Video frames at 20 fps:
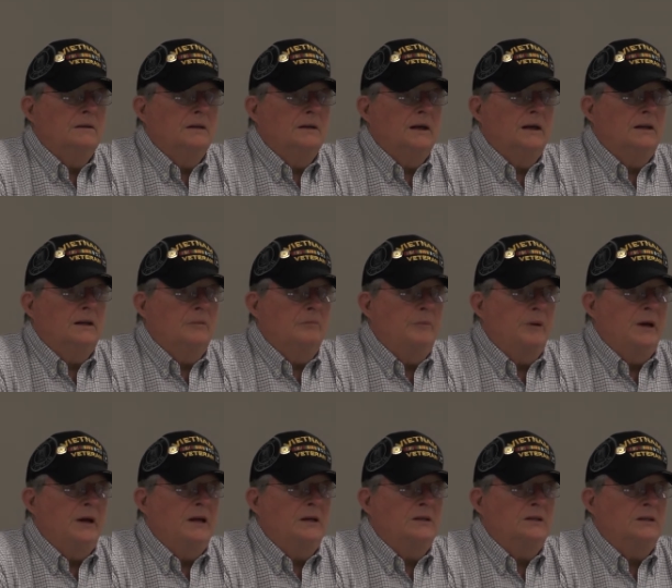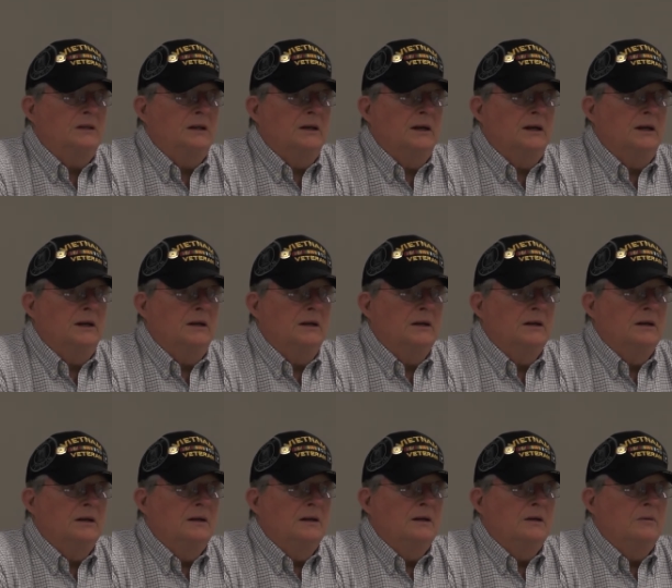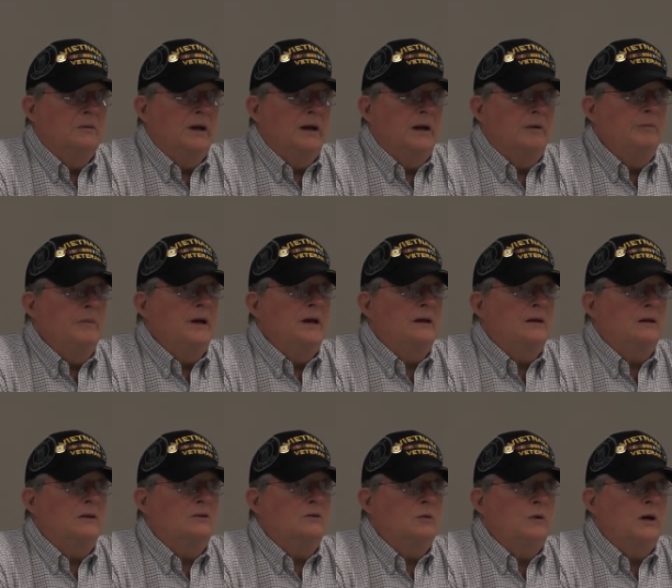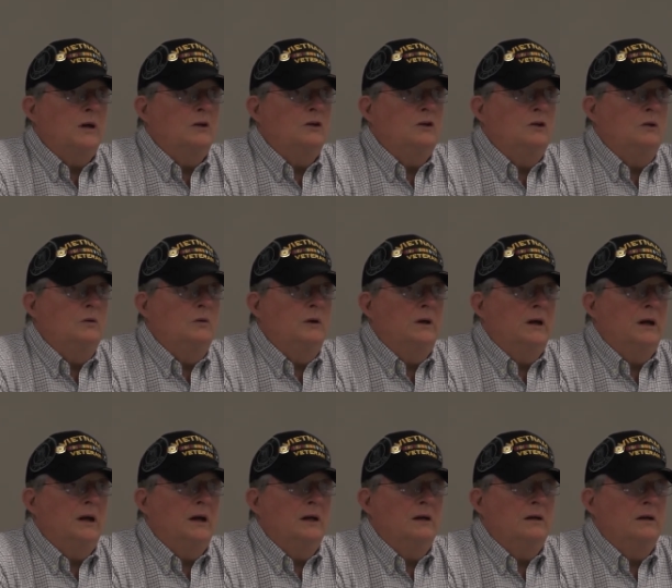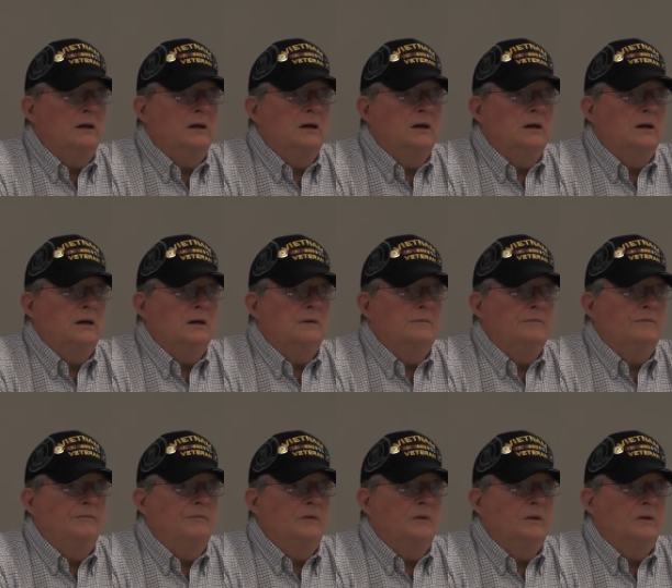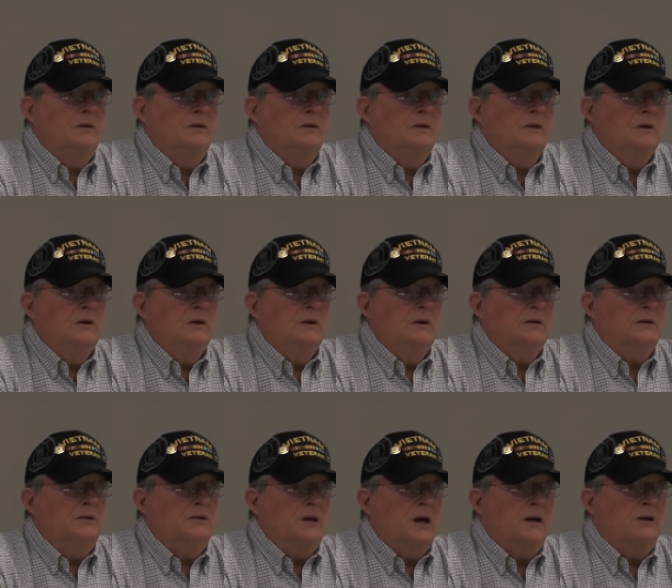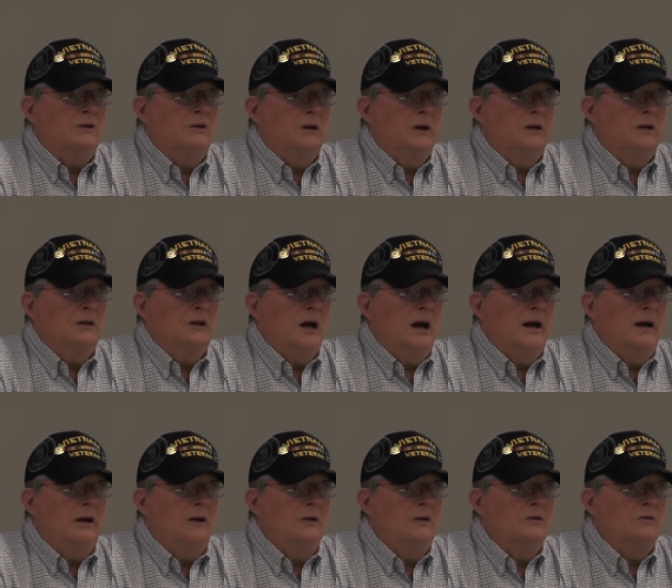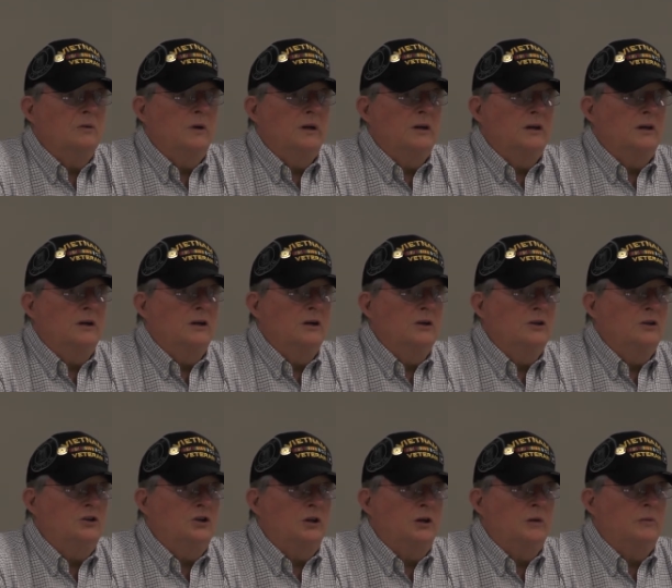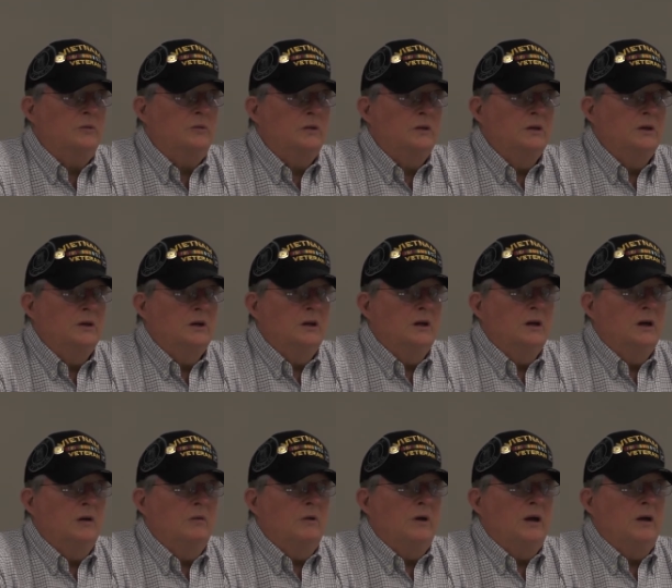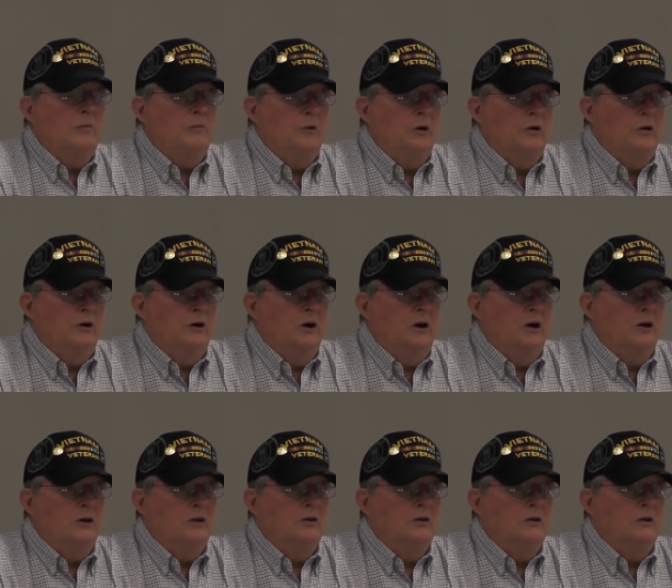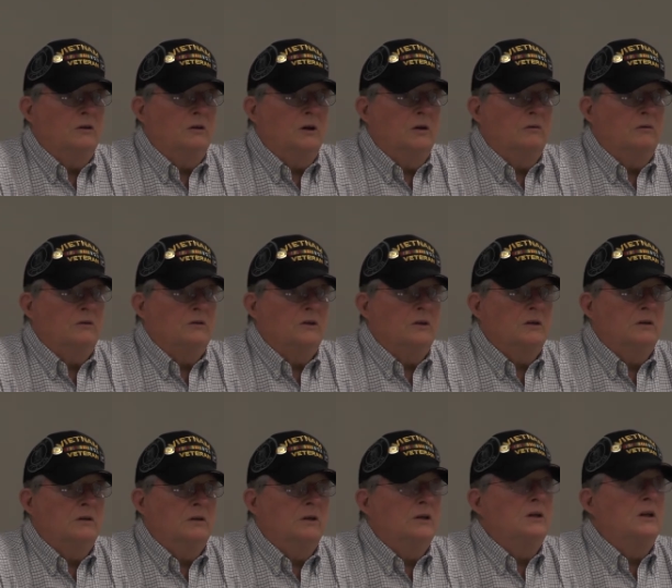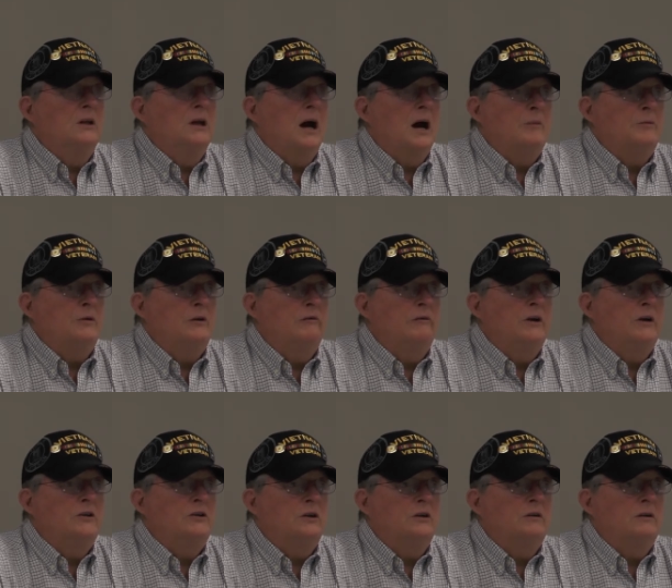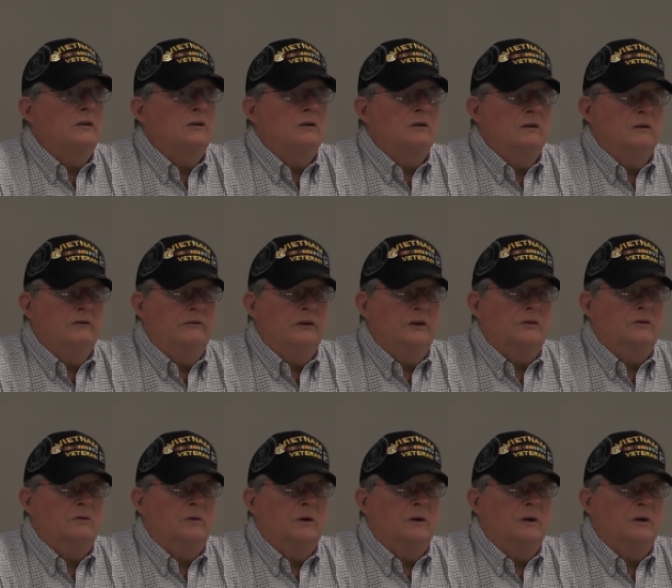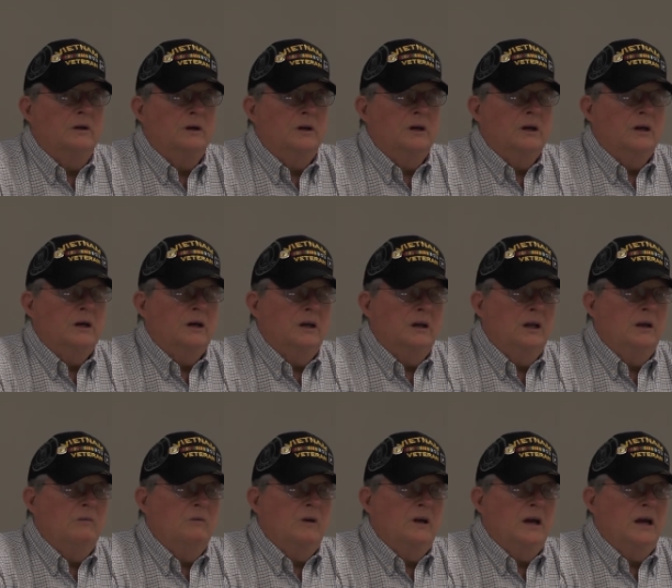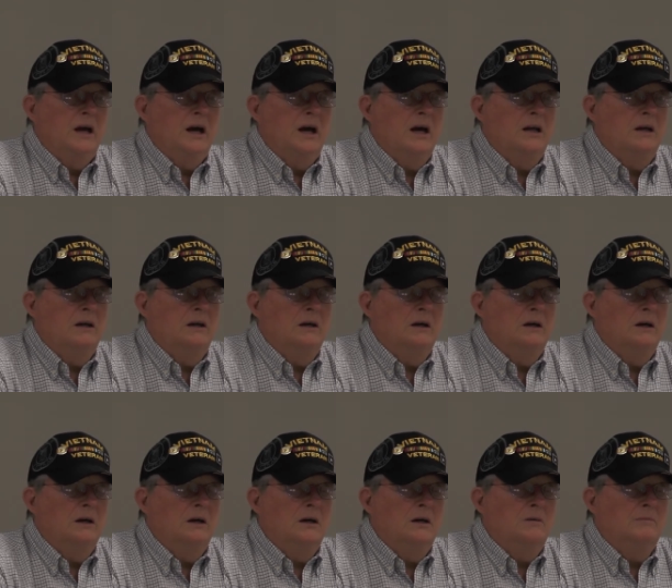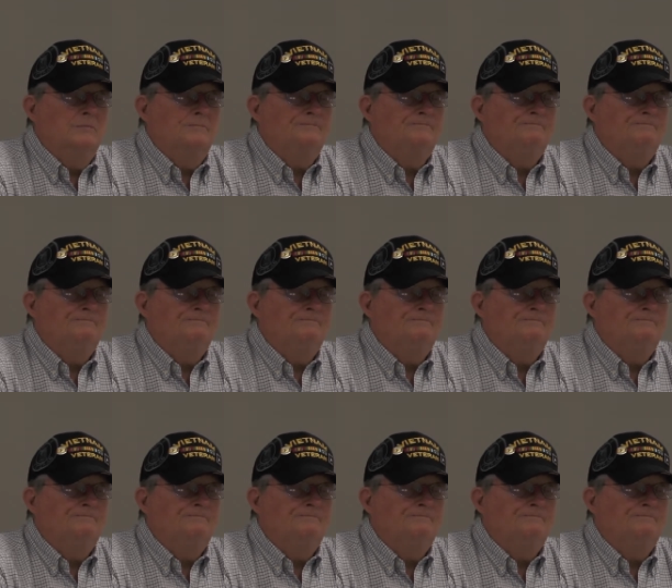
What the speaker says: at the base there, we had a maintenance. We had the Soc-Trang Tigers, we had the gunships, and we had a bird dog unit that did the observation fixed wing. And then we had a